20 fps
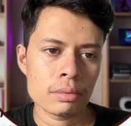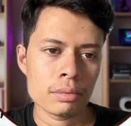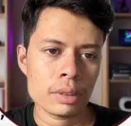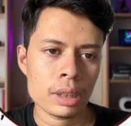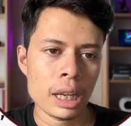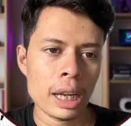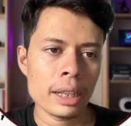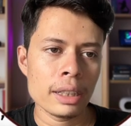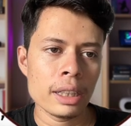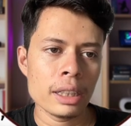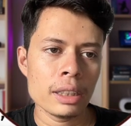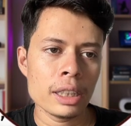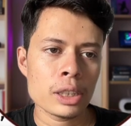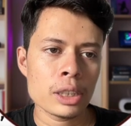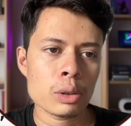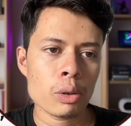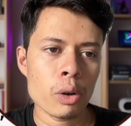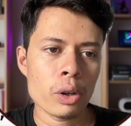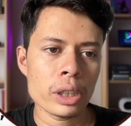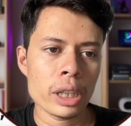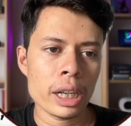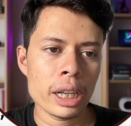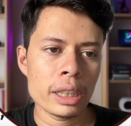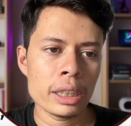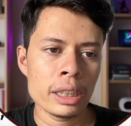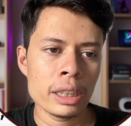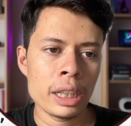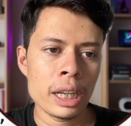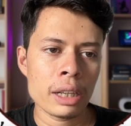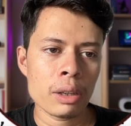I need this order
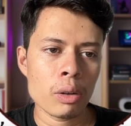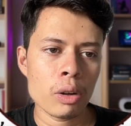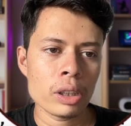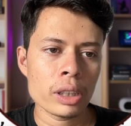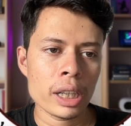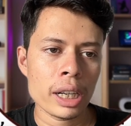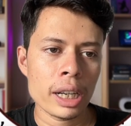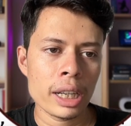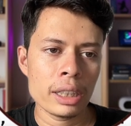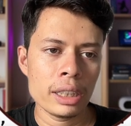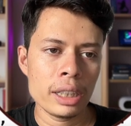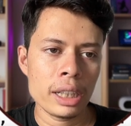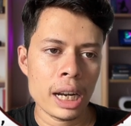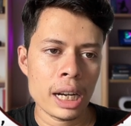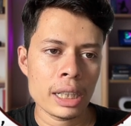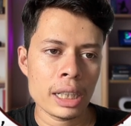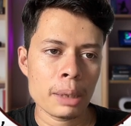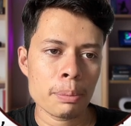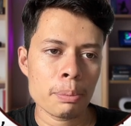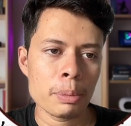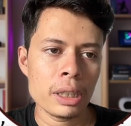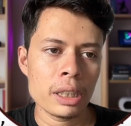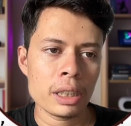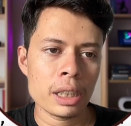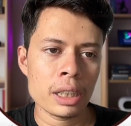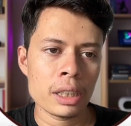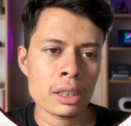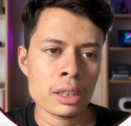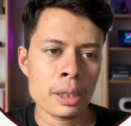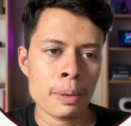ID and order ID in under
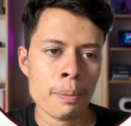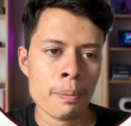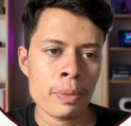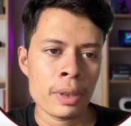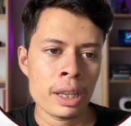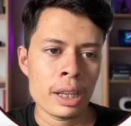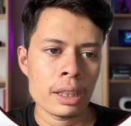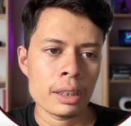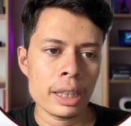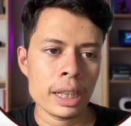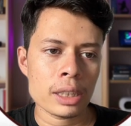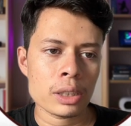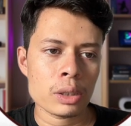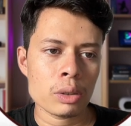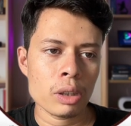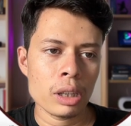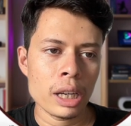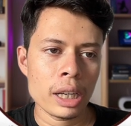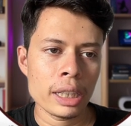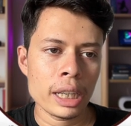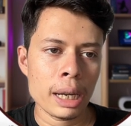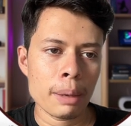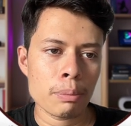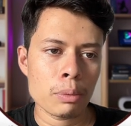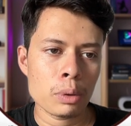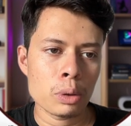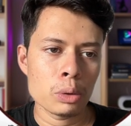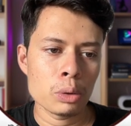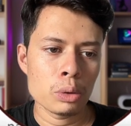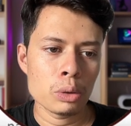Pinterest. That's why I
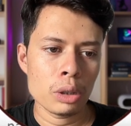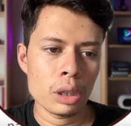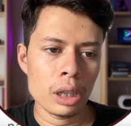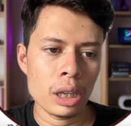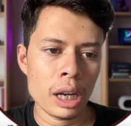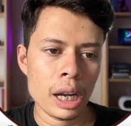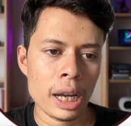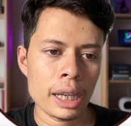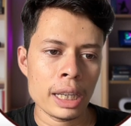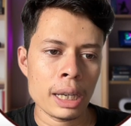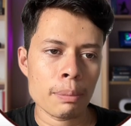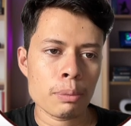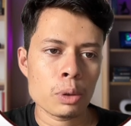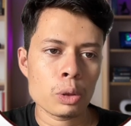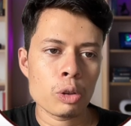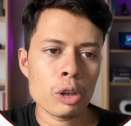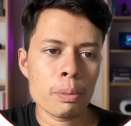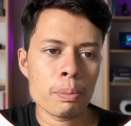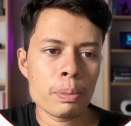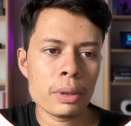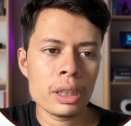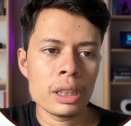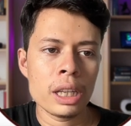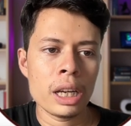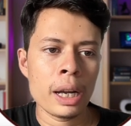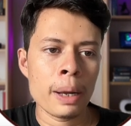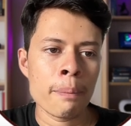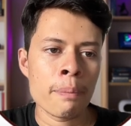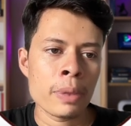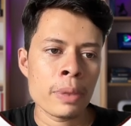have to copy
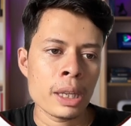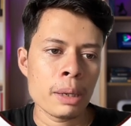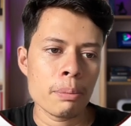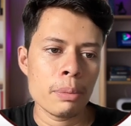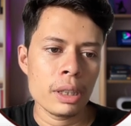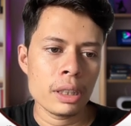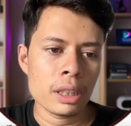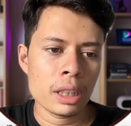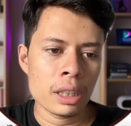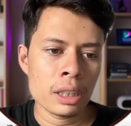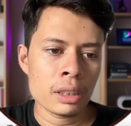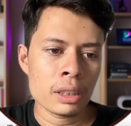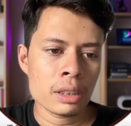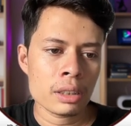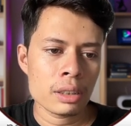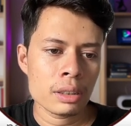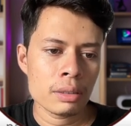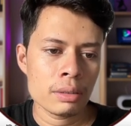the Pinterest.